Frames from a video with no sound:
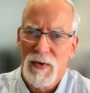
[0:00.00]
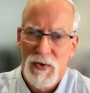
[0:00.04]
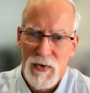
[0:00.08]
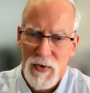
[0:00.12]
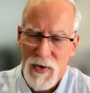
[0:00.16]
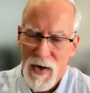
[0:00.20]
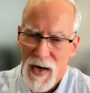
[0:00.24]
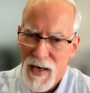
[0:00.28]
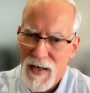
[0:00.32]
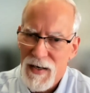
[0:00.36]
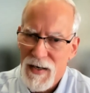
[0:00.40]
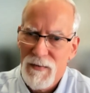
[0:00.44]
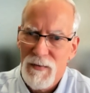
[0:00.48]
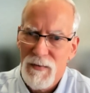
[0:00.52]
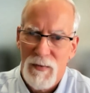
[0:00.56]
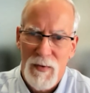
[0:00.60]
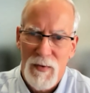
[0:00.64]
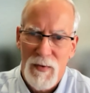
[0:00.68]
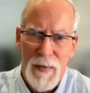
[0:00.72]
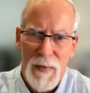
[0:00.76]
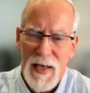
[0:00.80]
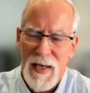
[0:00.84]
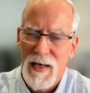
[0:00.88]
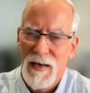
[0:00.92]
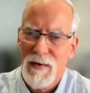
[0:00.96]
try to
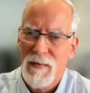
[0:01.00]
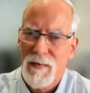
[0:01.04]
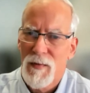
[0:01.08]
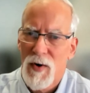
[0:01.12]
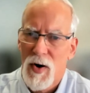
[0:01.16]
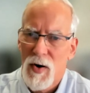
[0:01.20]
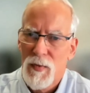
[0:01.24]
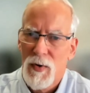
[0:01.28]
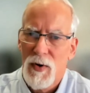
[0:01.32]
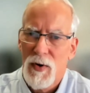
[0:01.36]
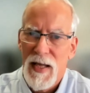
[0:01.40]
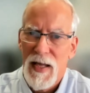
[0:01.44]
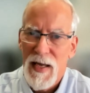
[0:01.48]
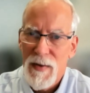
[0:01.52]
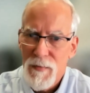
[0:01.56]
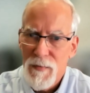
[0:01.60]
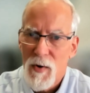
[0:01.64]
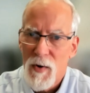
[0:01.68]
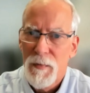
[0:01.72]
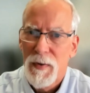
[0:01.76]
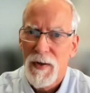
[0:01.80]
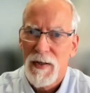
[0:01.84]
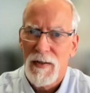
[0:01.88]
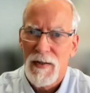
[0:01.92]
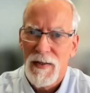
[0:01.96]
remain mobile.
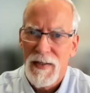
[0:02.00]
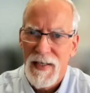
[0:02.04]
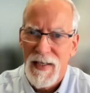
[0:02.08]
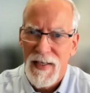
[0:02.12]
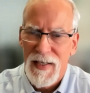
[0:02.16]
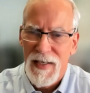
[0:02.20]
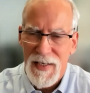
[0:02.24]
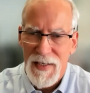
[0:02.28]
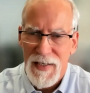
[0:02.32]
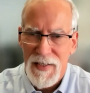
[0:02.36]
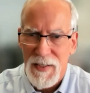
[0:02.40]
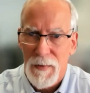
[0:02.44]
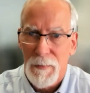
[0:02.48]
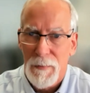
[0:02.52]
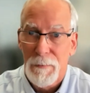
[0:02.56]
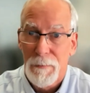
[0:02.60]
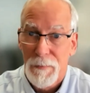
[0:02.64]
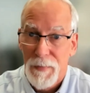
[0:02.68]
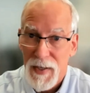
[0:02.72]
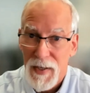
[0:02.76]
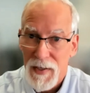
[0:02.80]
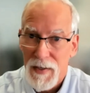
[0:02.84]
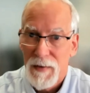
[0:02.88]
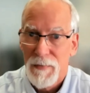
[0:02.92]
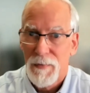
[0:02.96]
Immobility is a
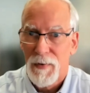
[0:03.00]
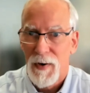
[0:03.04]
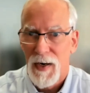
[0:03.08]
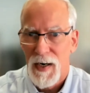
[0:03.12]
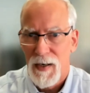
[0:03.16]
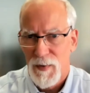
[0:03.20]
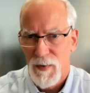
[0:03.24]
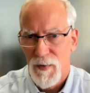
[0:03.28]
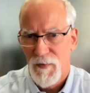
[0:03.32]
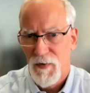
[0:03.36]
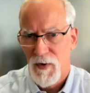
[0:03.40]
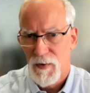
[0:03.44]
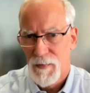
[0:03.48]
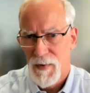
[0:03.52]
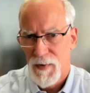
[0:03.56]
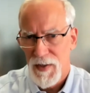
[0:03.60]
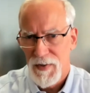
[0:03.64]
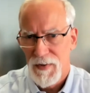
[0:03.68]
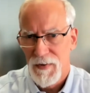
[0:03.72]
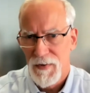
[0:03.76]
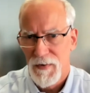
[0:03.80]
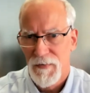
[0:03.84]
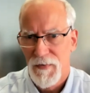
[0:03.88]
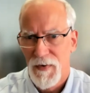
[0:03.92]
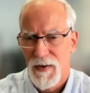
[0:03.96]
big problem for
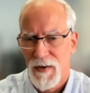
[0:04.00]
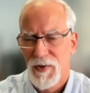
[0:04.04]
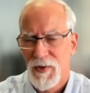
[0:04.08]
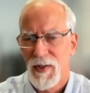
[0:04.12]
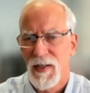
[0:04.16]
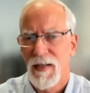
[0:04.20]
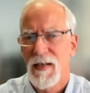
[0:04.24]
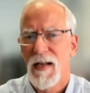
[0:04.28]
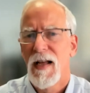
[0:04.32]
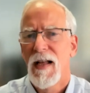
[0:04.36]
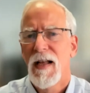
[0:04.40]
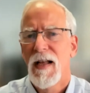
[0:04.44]
muscle function.